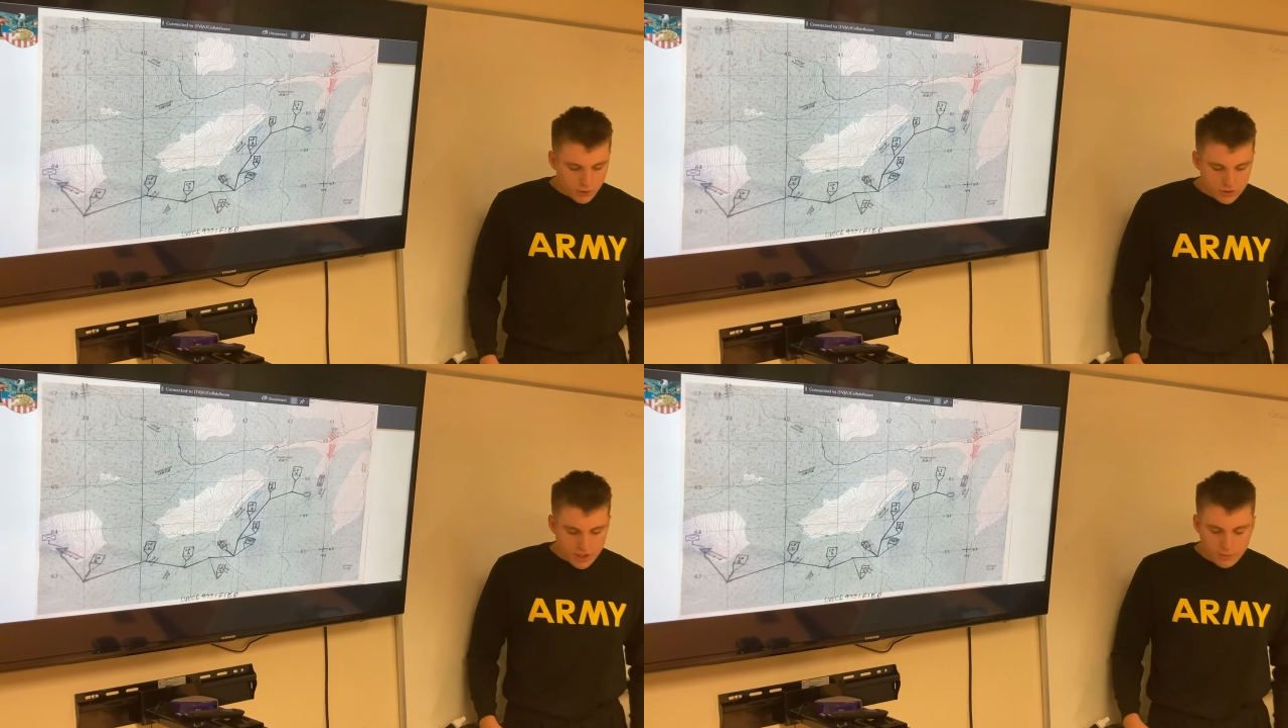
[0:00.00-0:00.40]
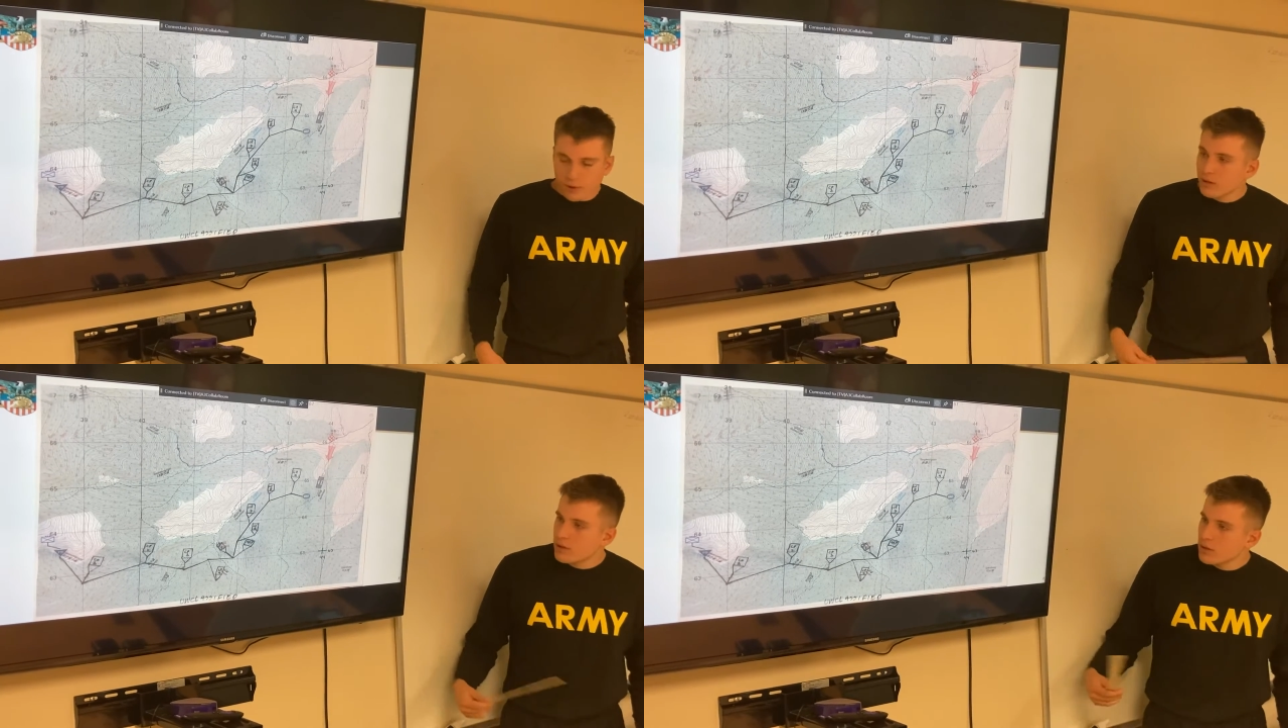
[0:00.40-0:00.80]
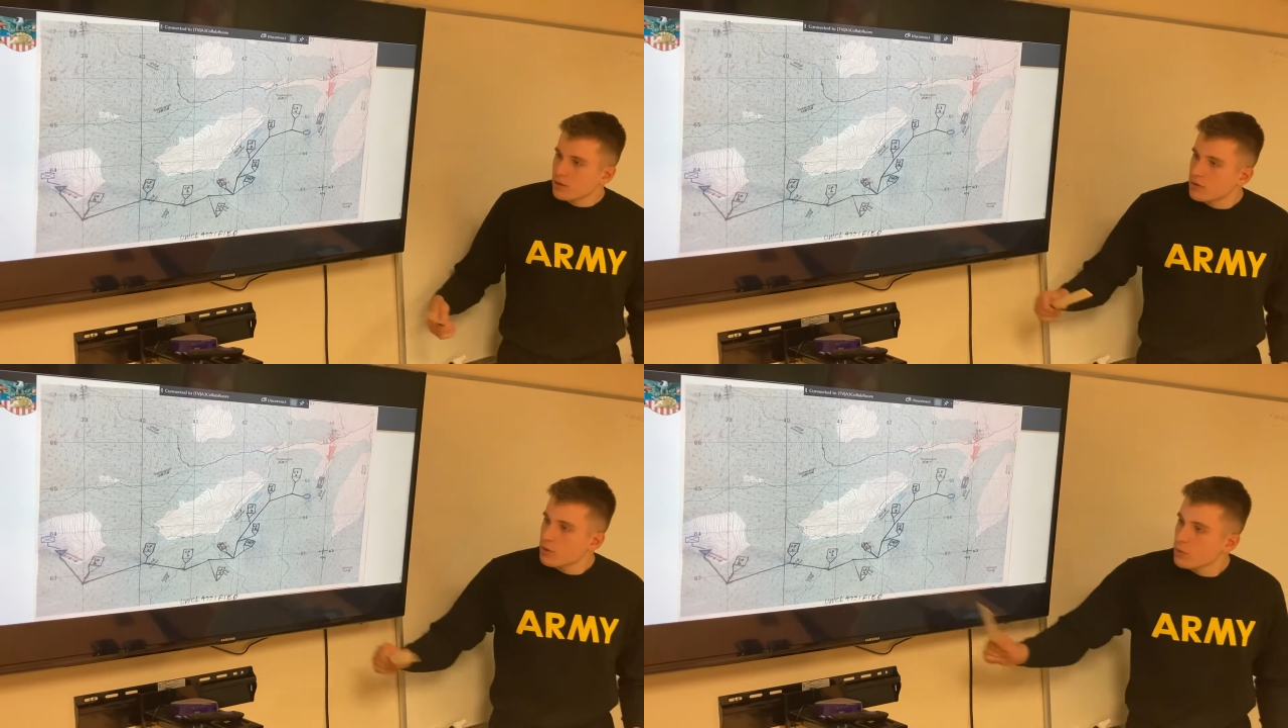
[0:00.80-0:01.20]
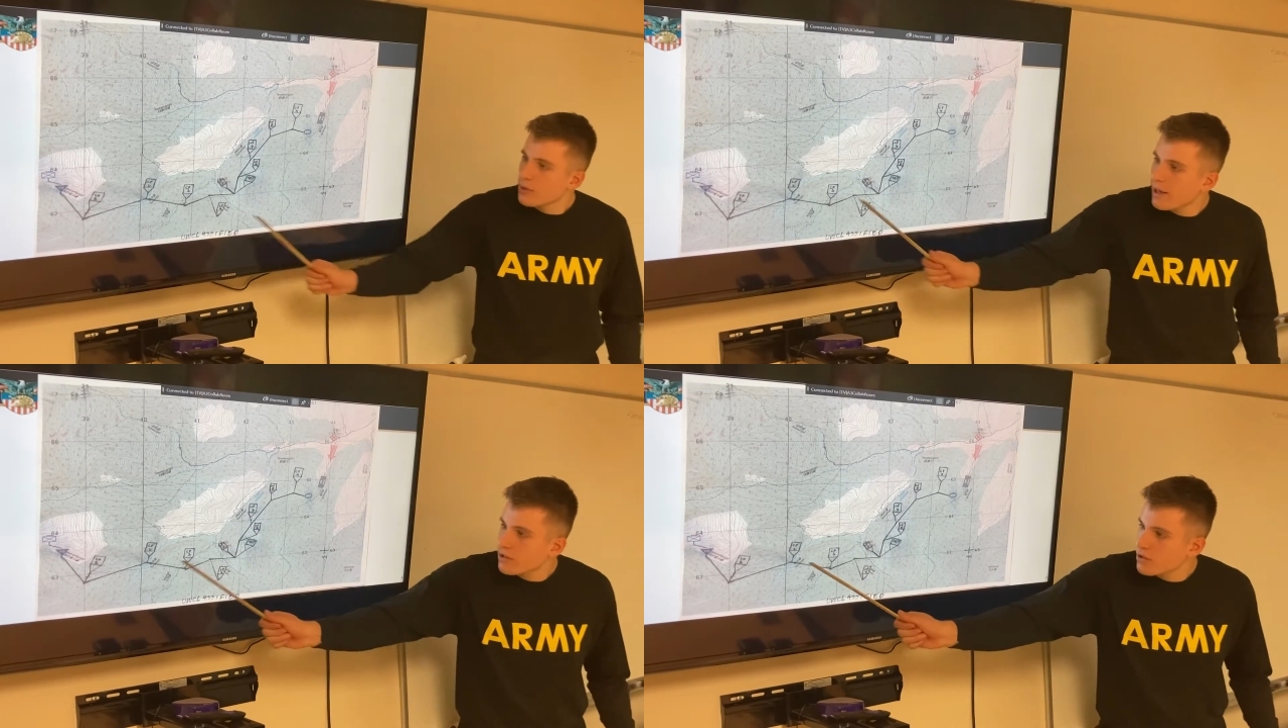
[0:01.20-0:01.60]
or checkpoint 2
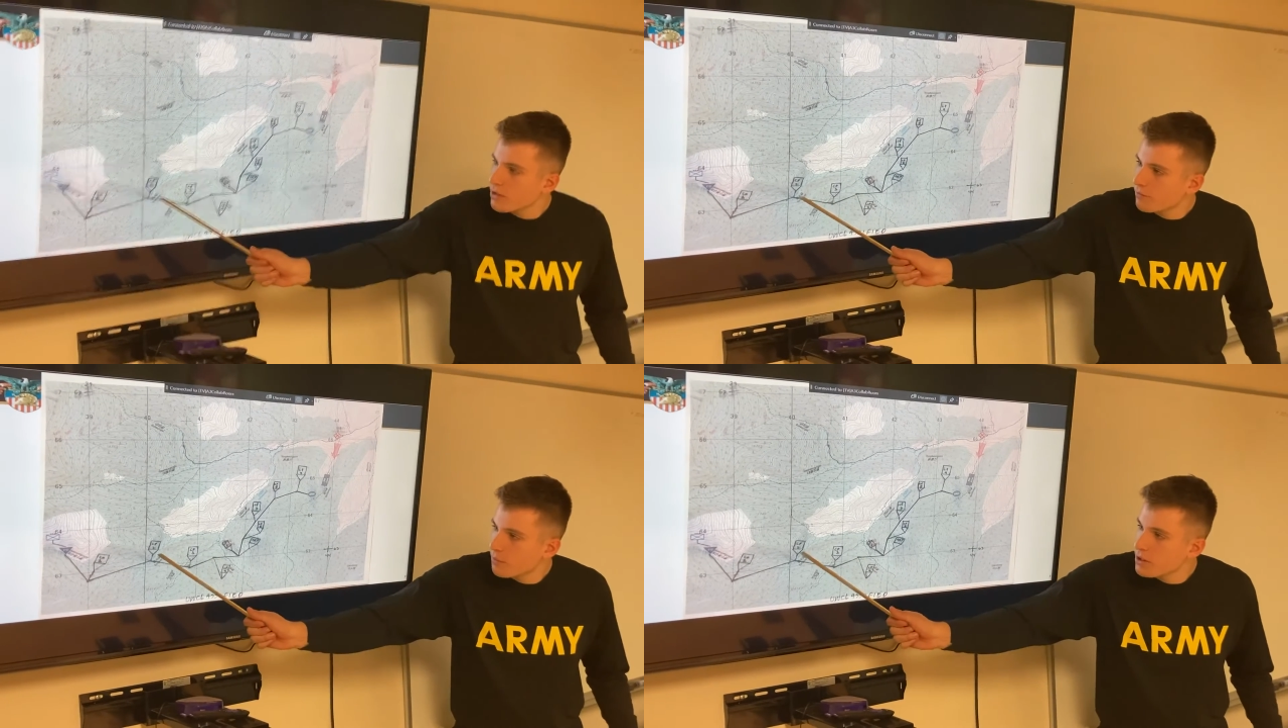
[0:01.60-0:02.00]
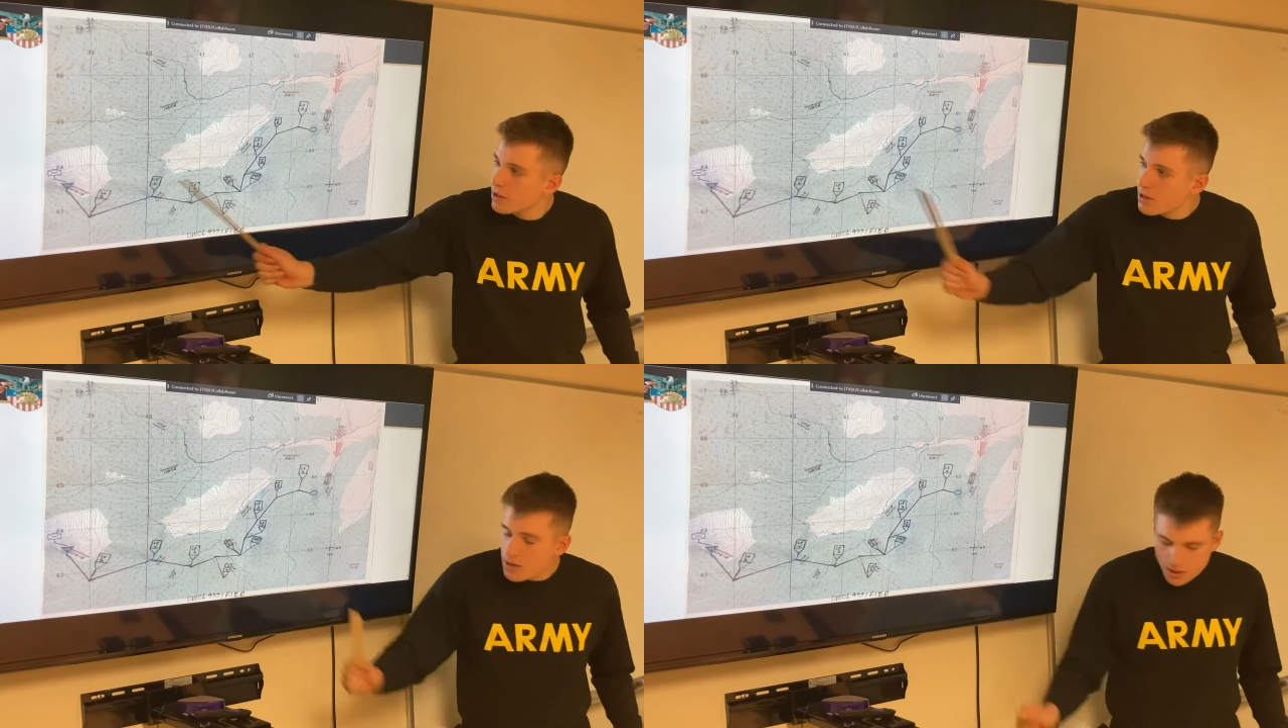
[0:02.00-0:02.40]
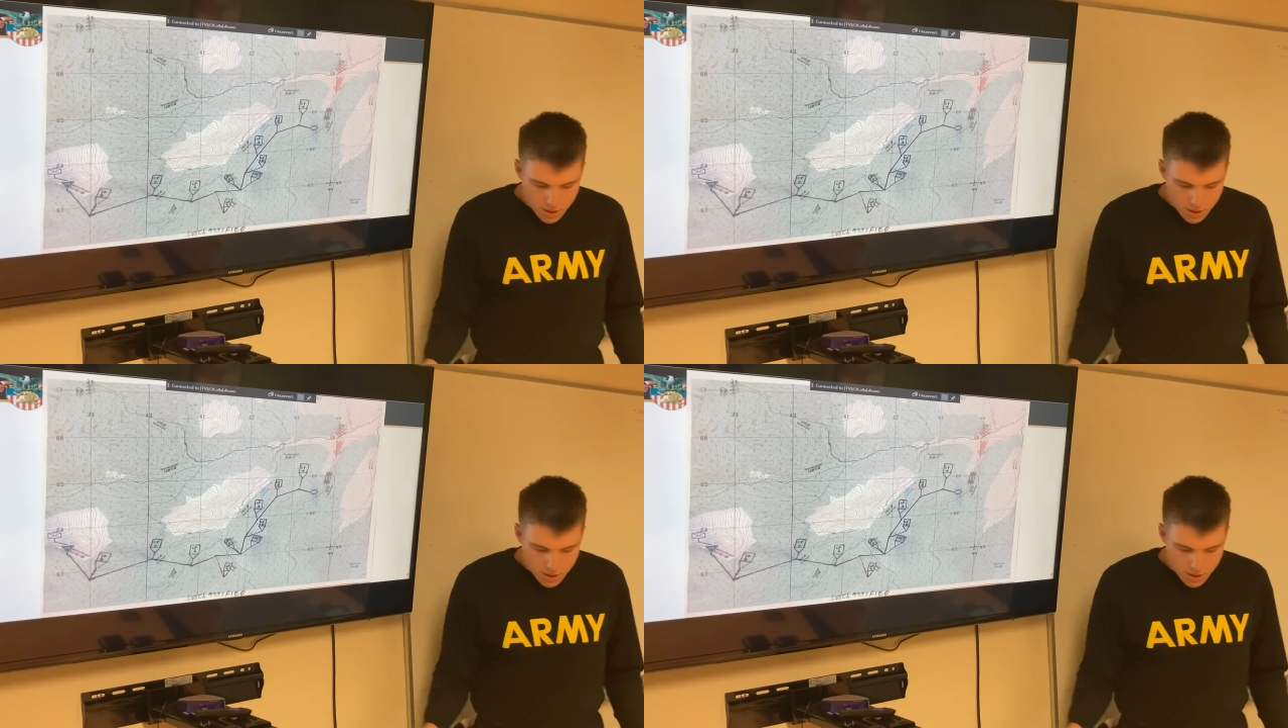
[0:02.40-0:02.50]
next, and then from here,